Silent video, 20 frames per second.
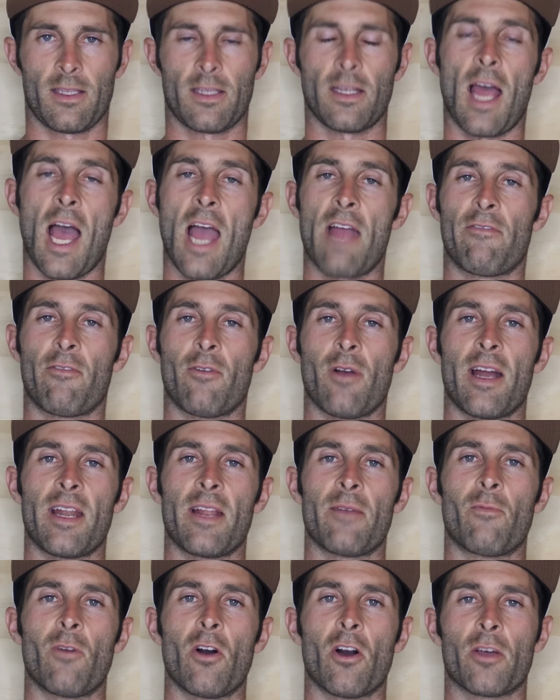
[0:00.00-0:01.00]
G'day everyone
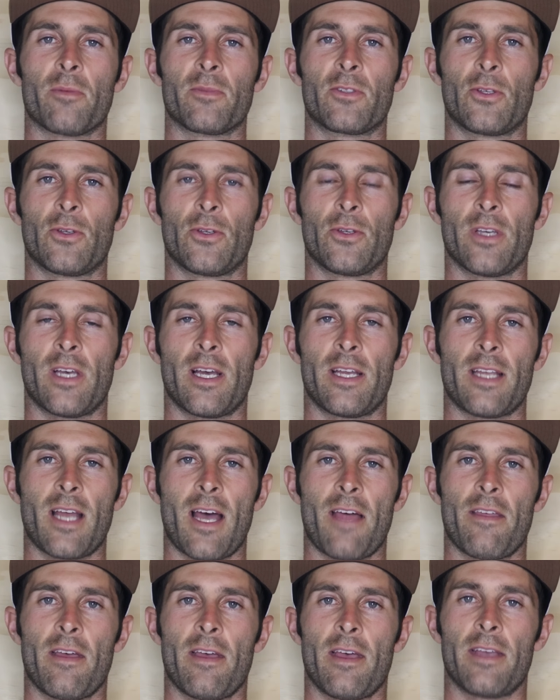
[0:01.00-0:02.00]
and welcome to
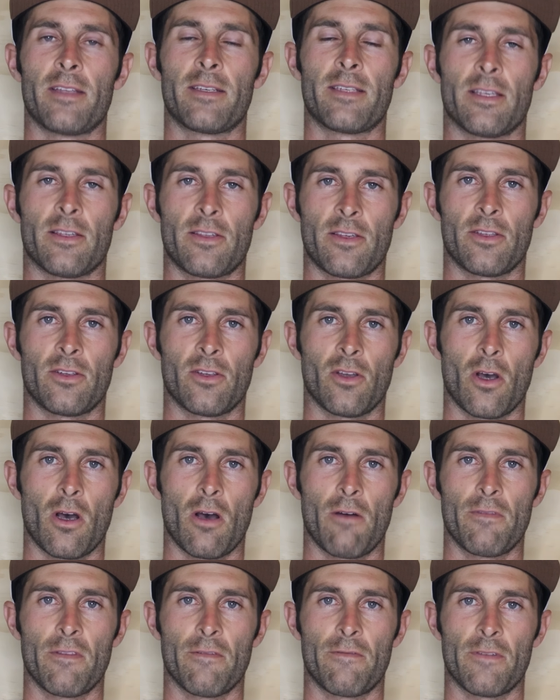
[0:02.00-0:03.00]
another edition
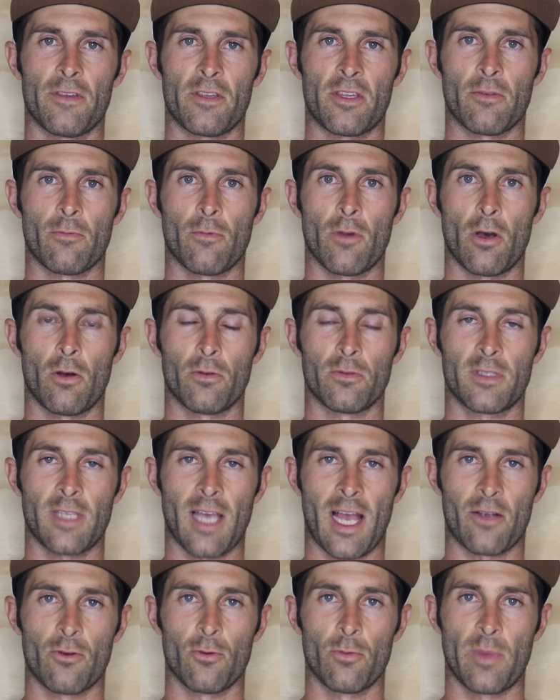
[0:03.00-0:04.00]
of the Fishing World
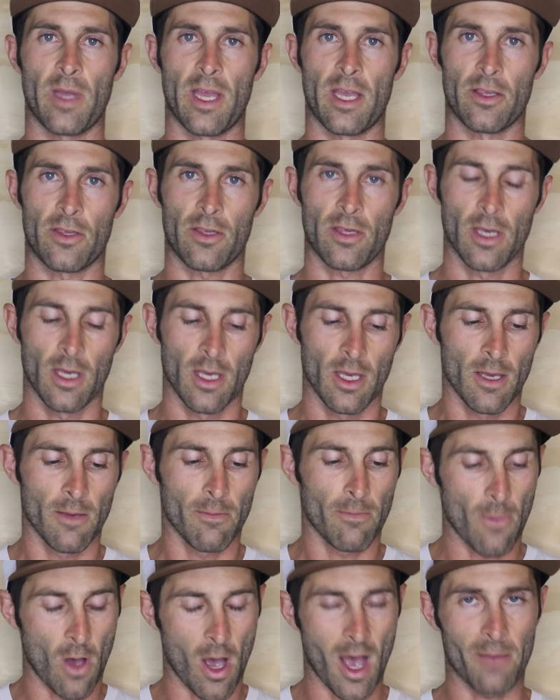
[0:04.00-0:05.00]
Tackle Bench.
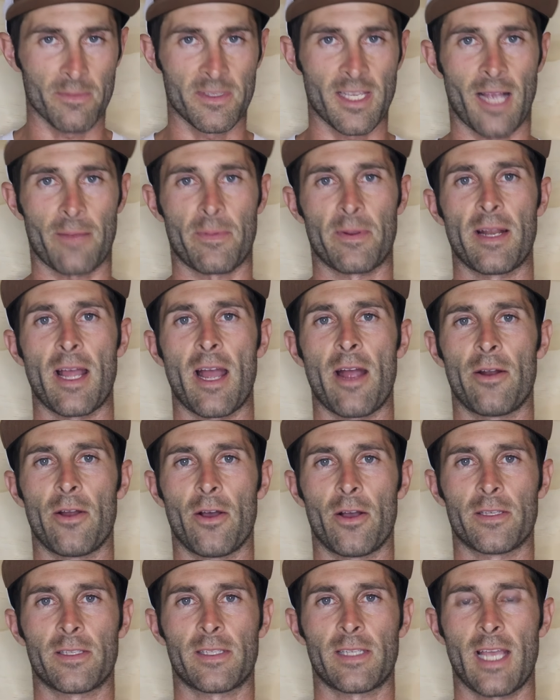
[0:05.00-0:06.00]
I'm Zach
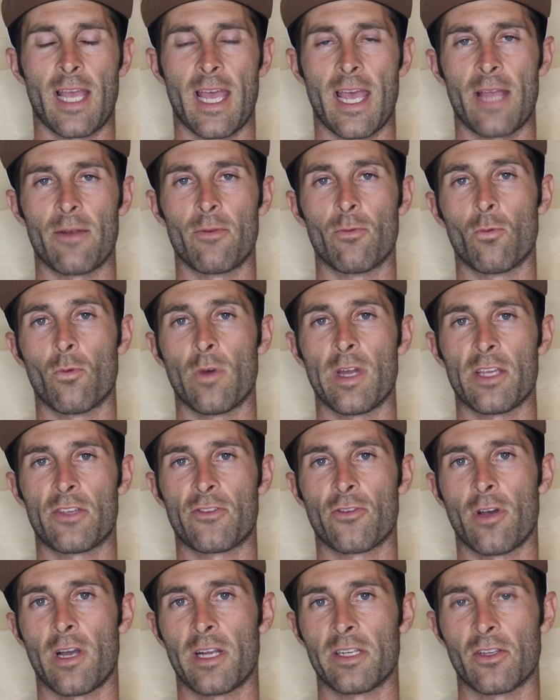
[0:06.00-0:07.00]
Panarados and we
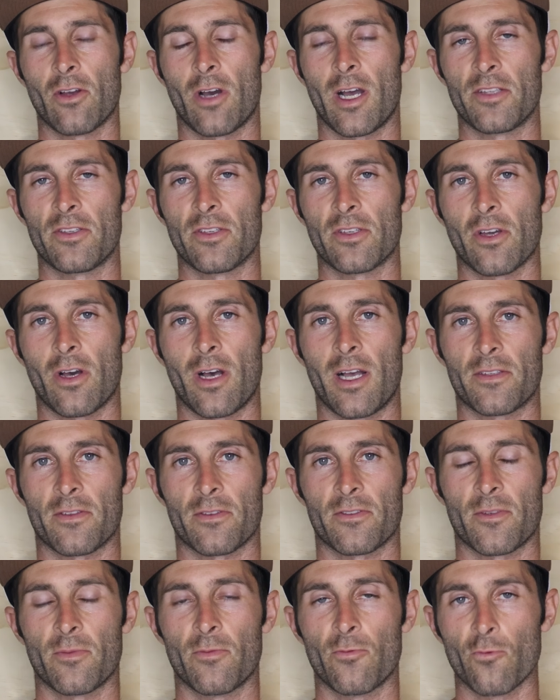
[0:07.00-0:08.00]
try and guide you guys
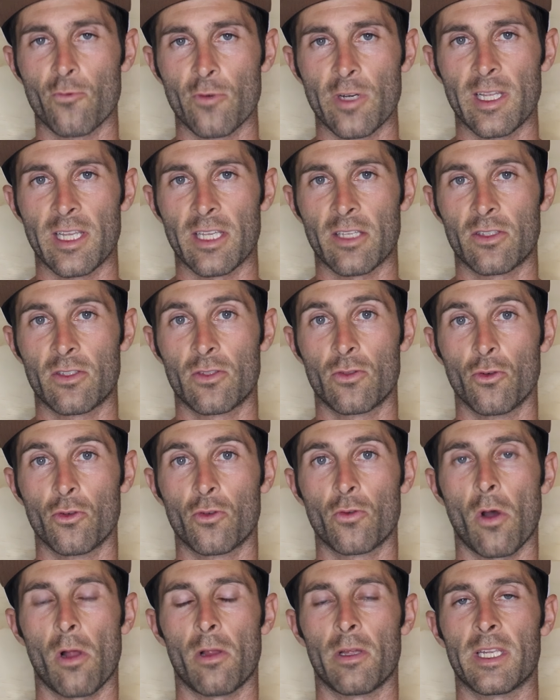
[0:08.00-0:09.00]
on some really
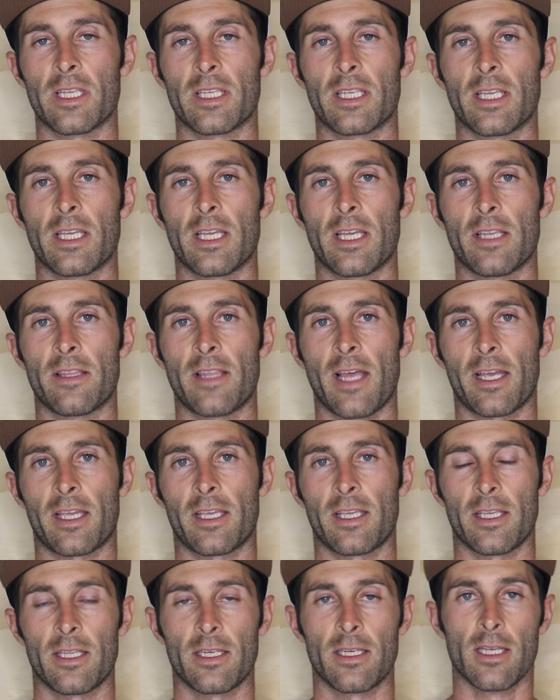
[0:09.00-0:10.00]
good quality gear that
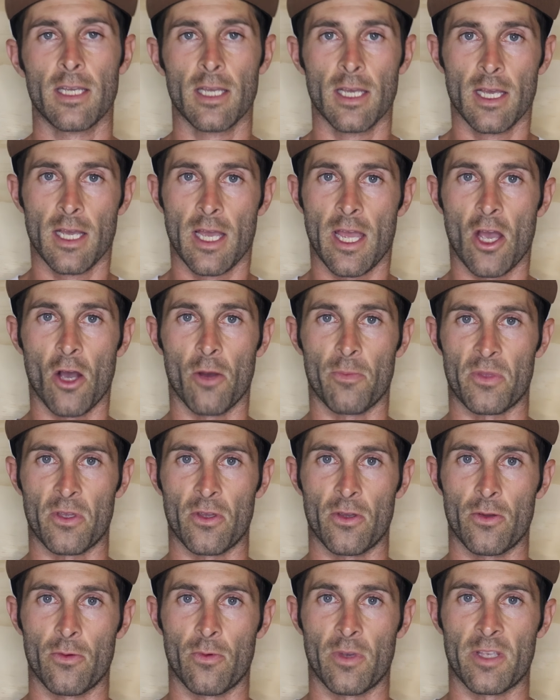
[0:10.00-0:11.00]
can help
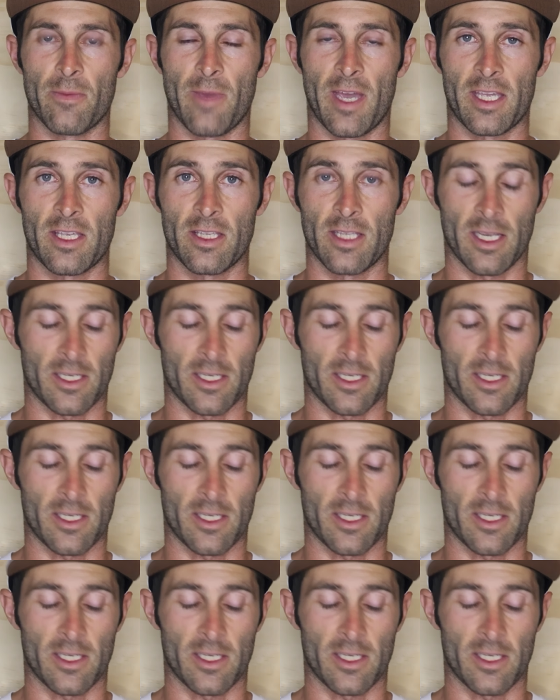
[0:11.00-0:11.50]
you when you're making your